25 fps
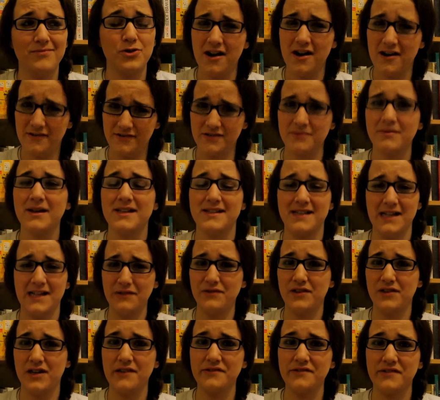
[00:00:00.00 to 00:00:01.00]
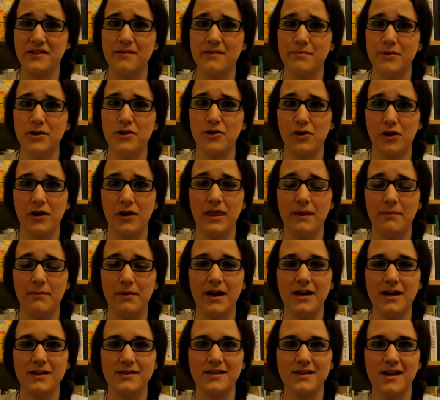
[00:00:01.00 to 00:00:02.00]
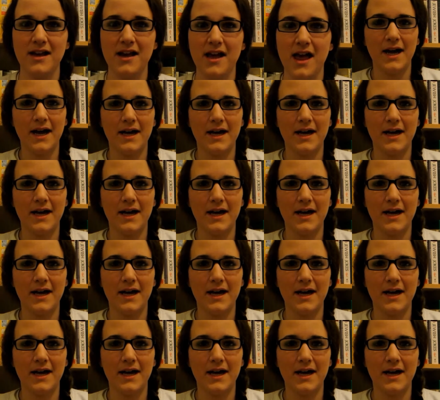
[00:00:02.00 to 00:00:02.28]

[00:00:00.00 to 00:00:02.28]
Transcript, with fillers: half to myself, half to the book on the bus,